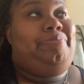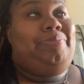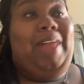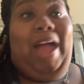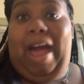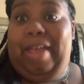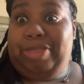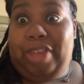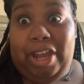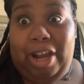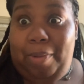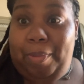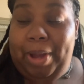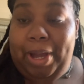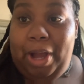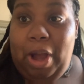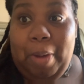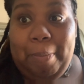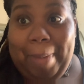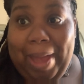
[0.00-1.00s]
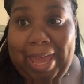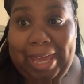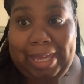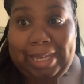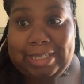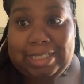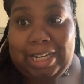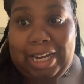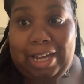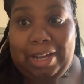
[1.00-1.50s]
I thought I wasn't going to make
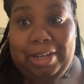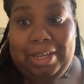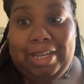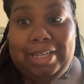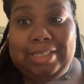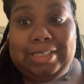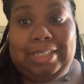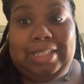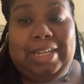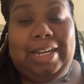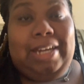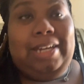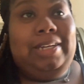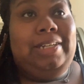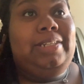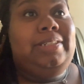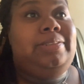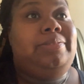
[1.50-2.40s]
it, y'all, yesterday.